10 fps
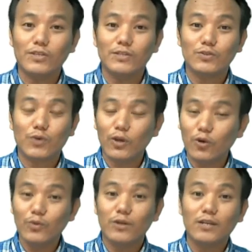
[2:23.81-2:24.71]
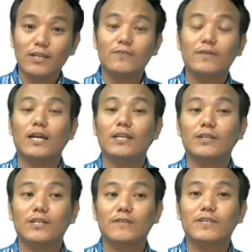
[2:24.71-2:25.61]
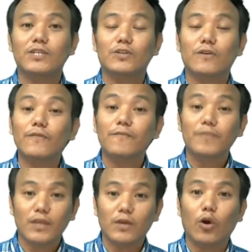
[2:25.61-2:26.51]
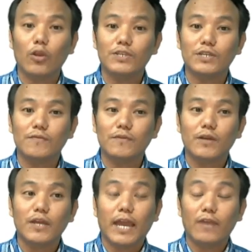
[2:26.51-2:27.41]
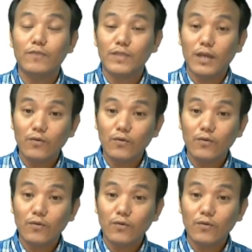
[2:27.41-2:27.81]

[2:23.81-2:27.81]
So I hope you are clear regarding the definition of ecology. And now we can